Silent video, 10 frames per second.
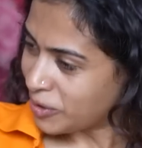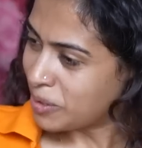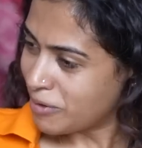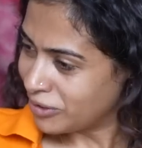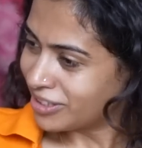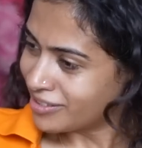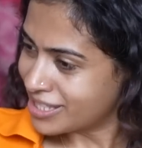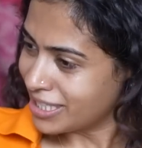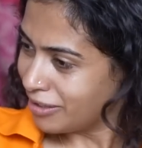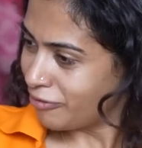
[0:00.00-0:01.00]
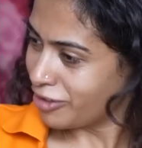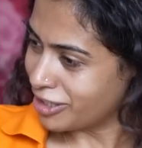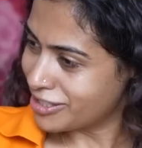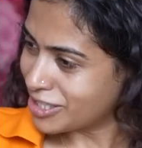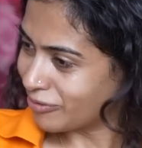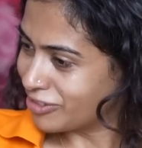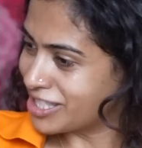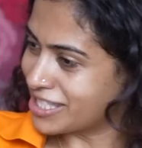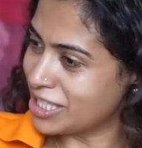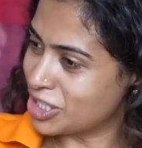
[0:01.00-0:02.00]
uh, talk about mm. the significance of
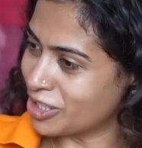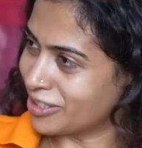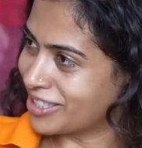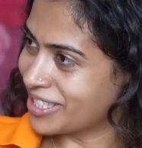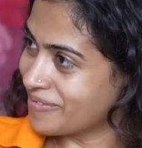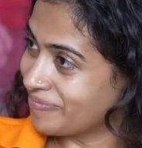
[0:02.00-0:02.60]
this t-shirt? I